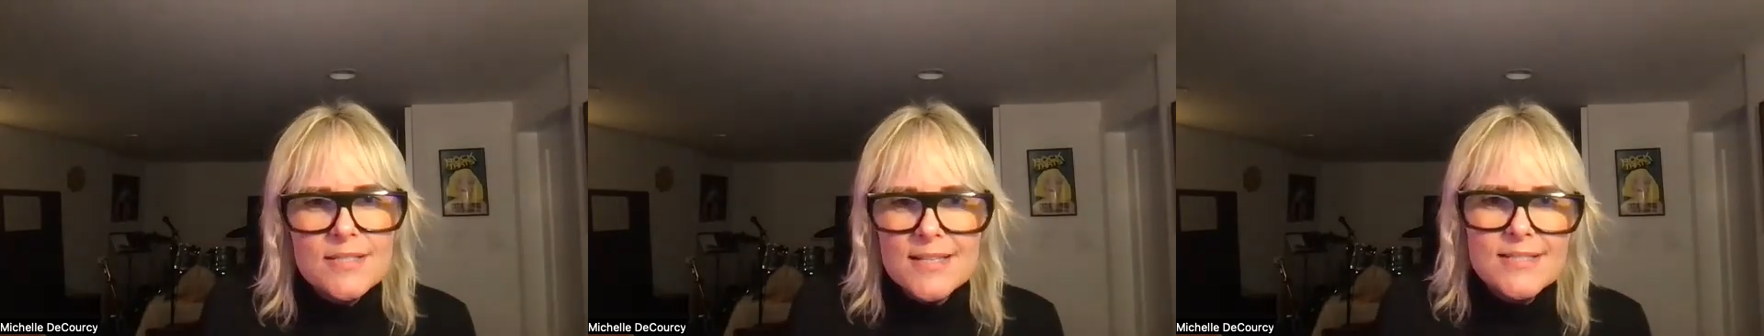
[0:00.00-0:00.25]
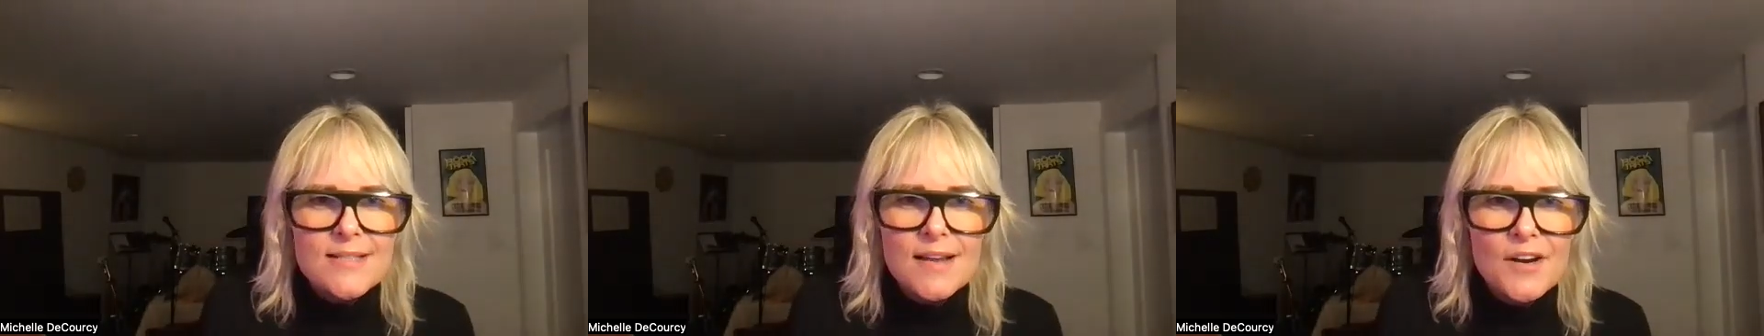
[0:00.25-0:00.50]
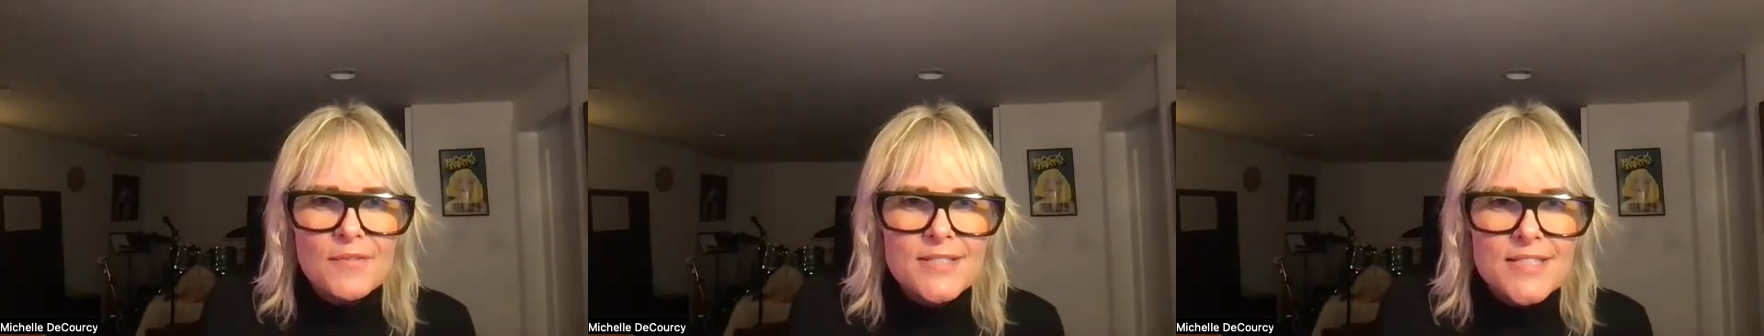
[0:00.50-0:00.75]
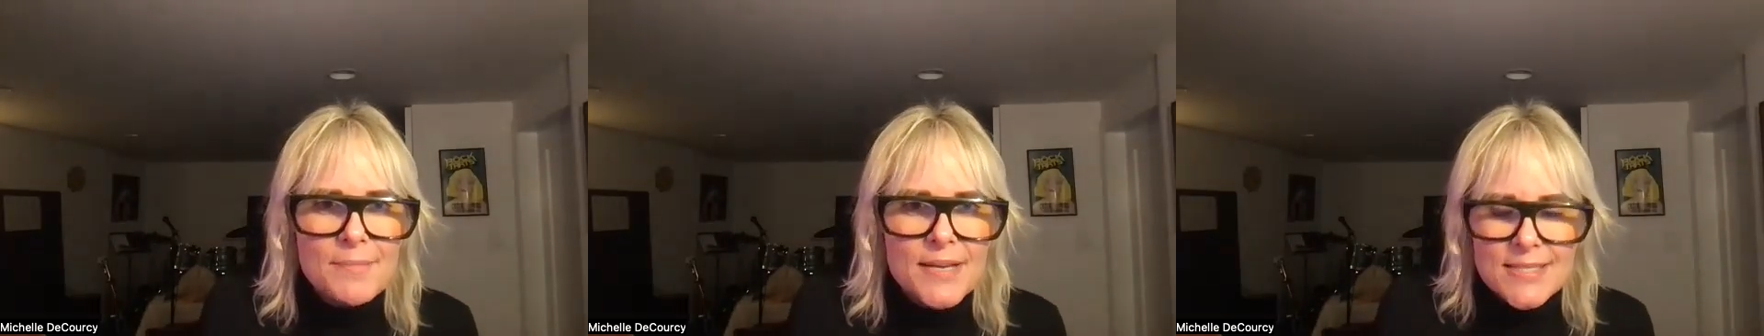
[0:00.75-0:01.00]
That's not
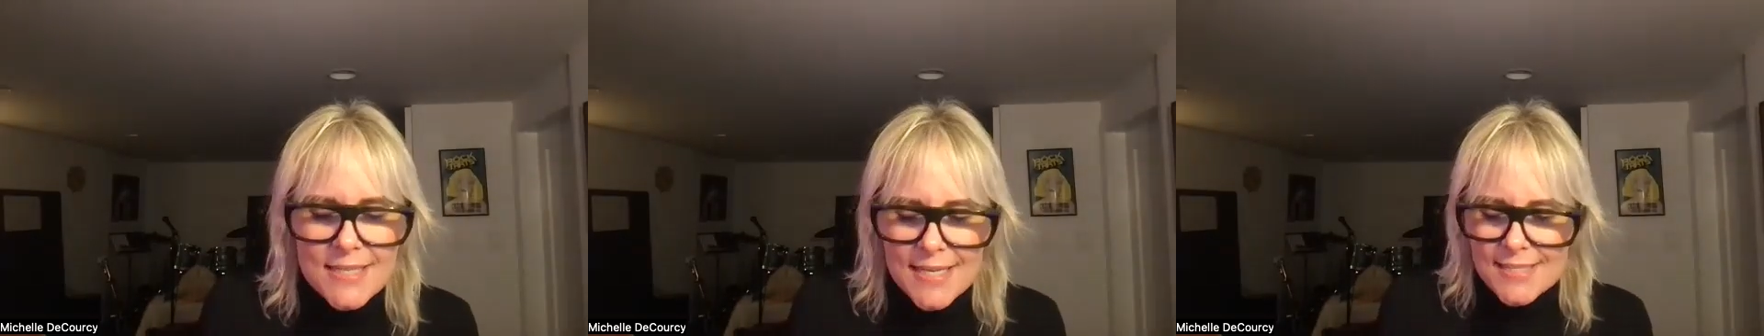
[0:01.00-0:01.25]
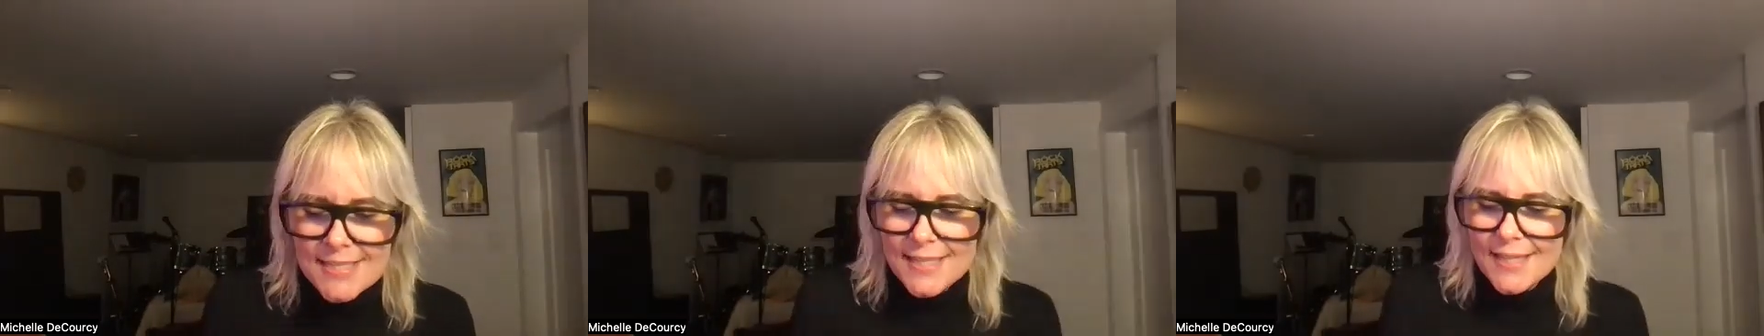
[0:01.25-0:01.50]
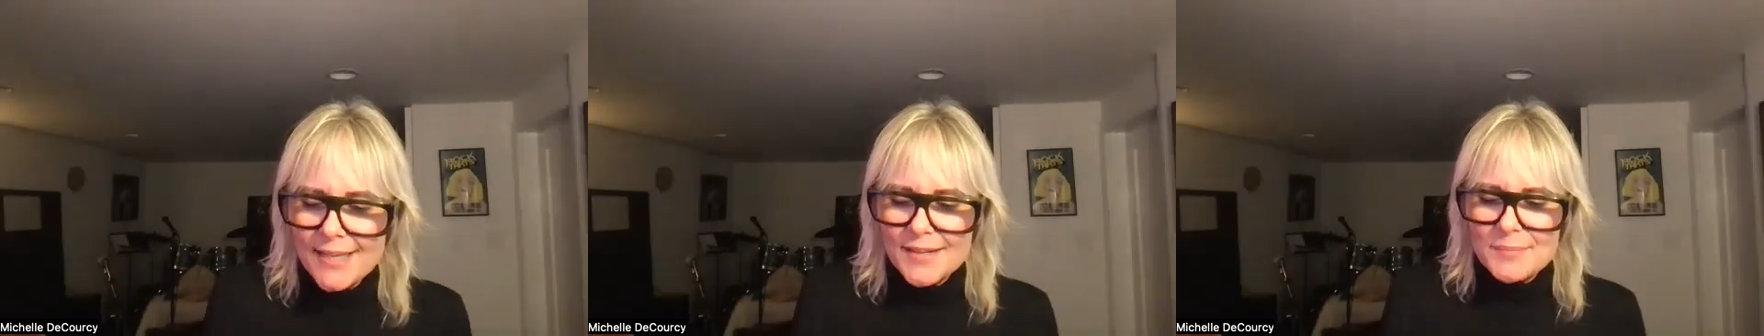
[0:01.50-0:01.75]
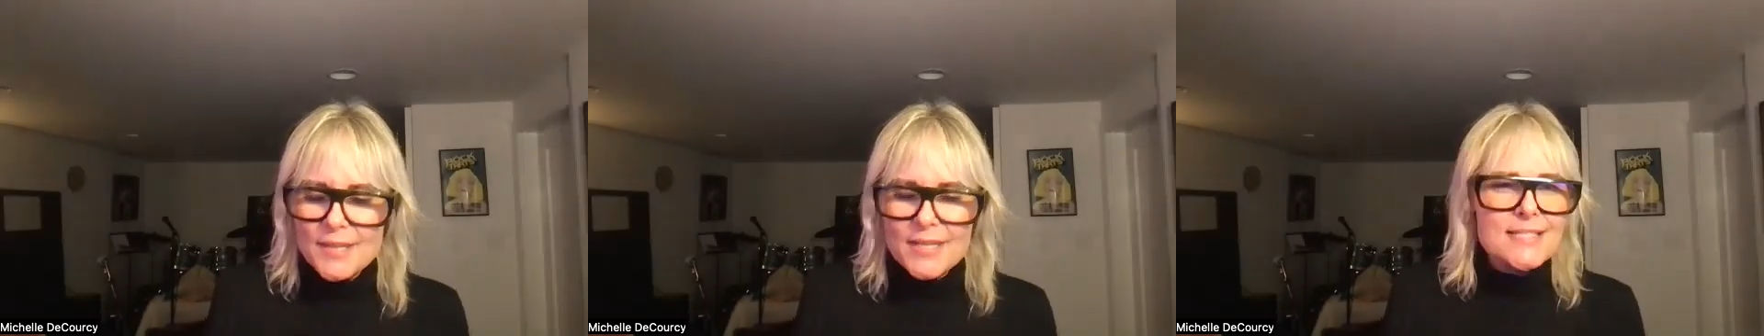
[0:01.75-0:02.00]
always the best idea
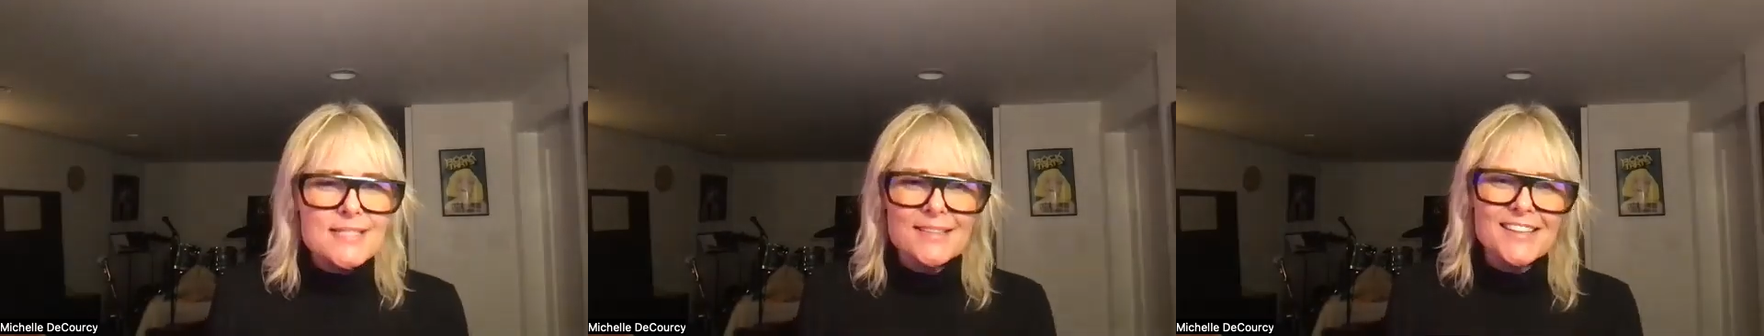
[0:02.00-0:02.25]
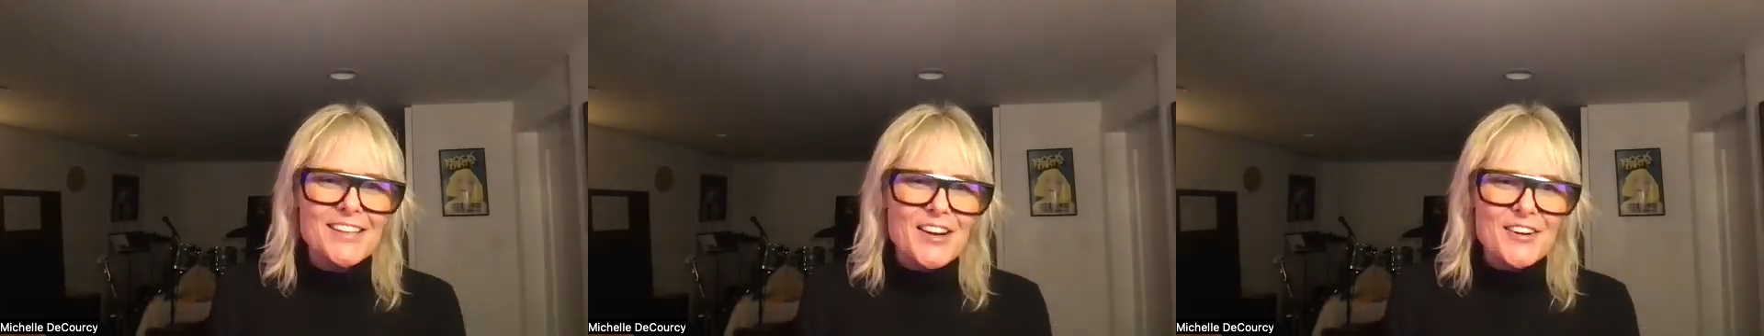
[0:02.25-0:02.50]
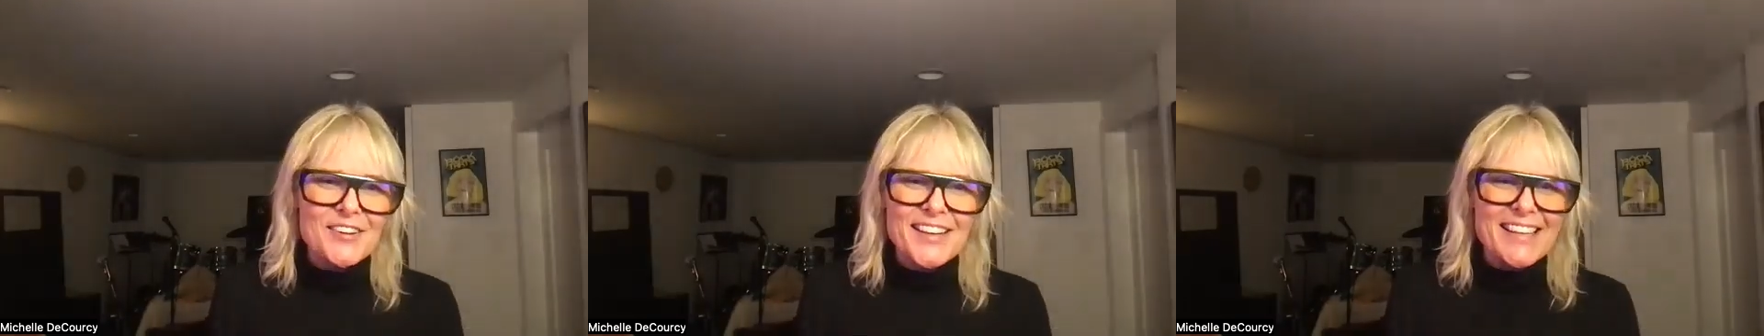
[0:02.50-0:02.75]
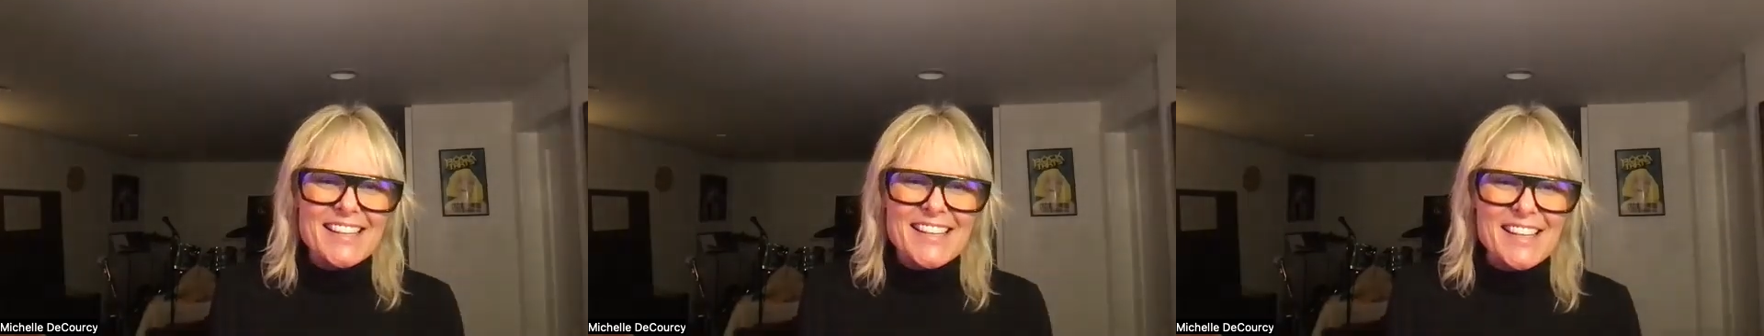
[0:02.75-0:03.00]
because, you know,
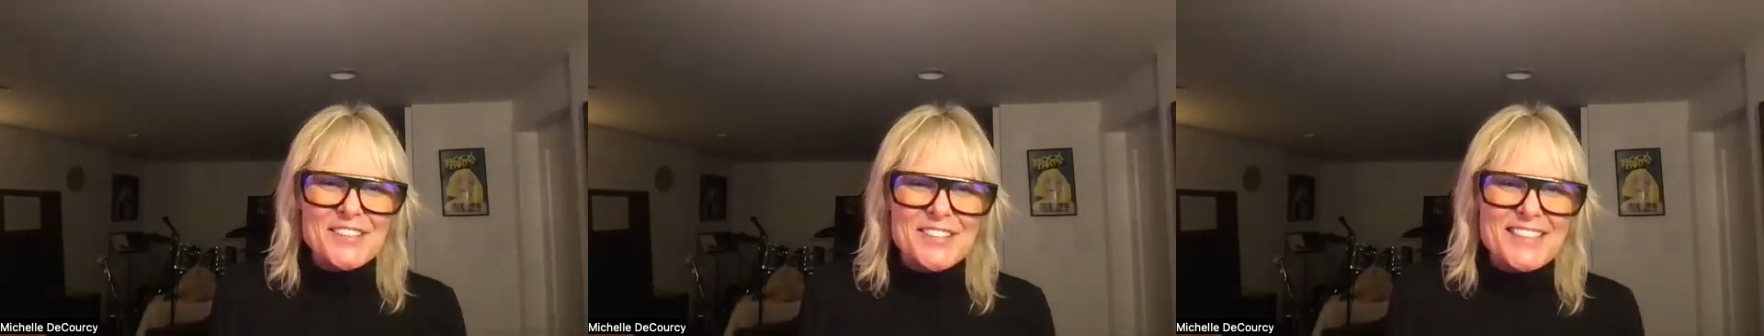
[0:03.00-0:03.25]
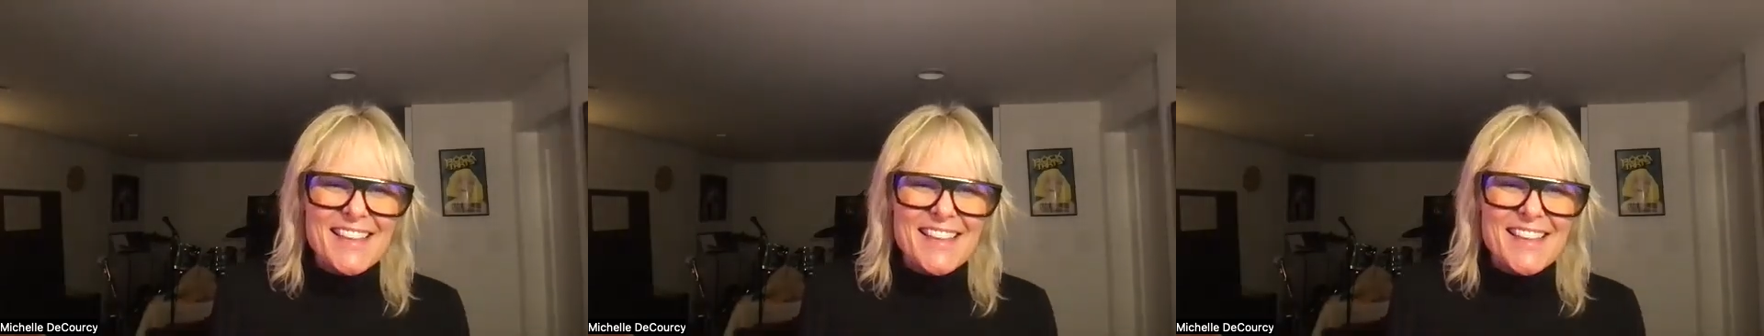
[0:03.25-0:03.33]
it looks